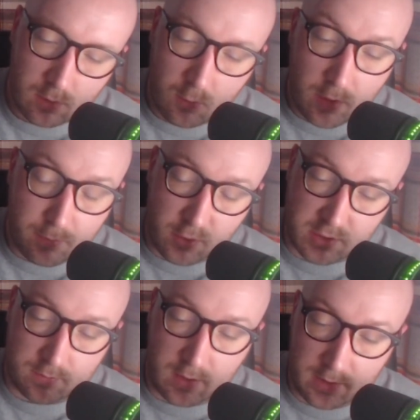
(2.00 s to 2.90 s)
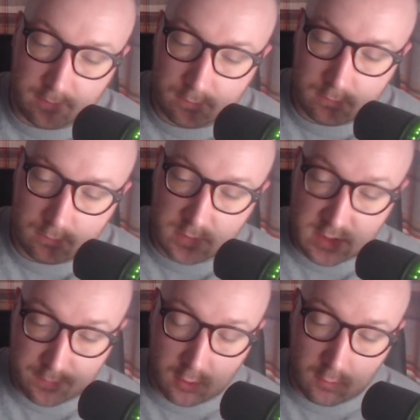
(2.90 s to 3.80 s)
Quite possibly,
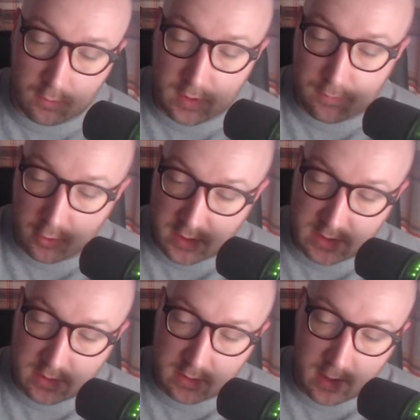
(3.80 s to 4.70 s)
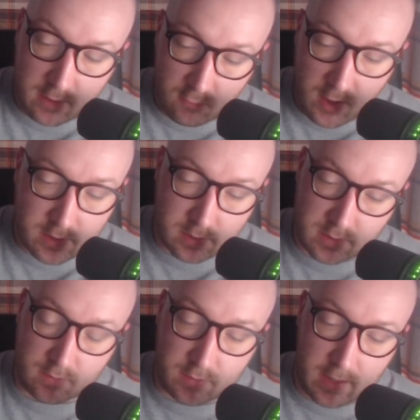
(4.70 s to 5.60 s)
this book will be printed and read
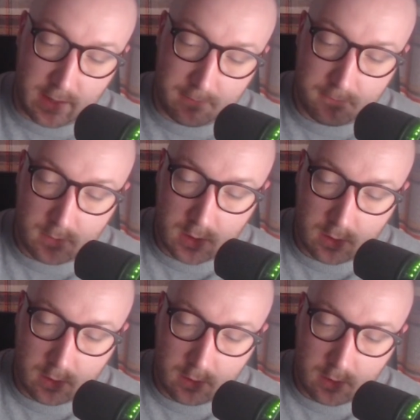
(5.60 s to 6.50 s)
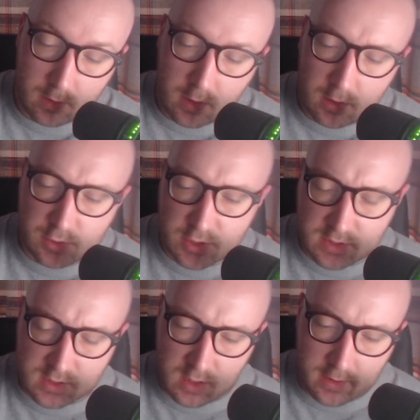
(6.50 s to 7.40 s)
someday.
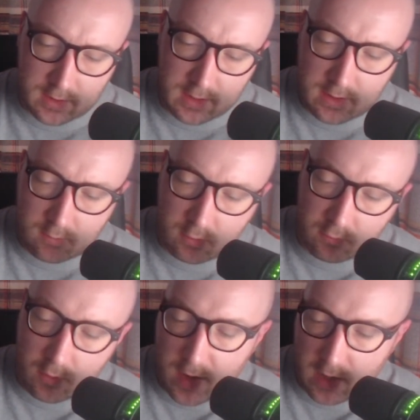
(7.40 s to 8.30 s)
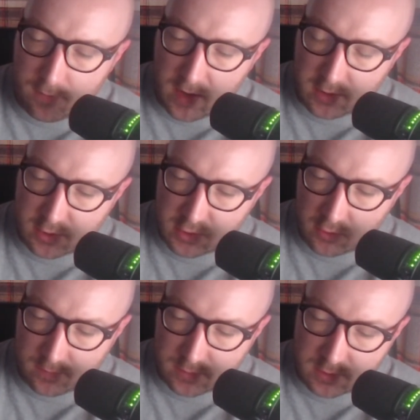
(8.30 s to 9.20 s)
Just as likely, it will remain a
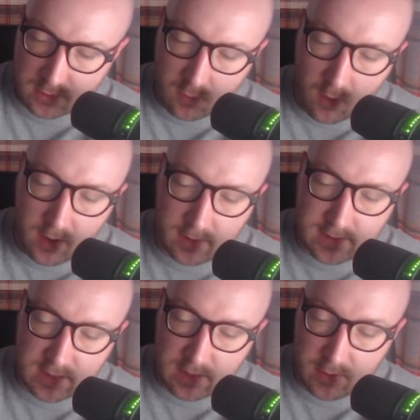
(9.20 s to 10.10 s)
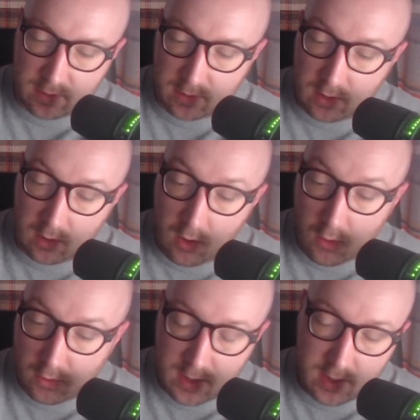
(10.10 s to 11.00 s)
manuscript, quietly sleeping the
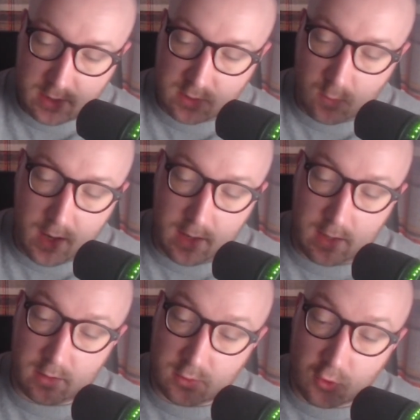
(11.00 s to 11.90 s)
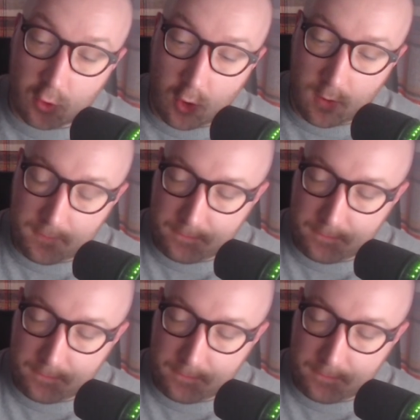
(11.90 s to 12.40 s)
long years away in a drawer.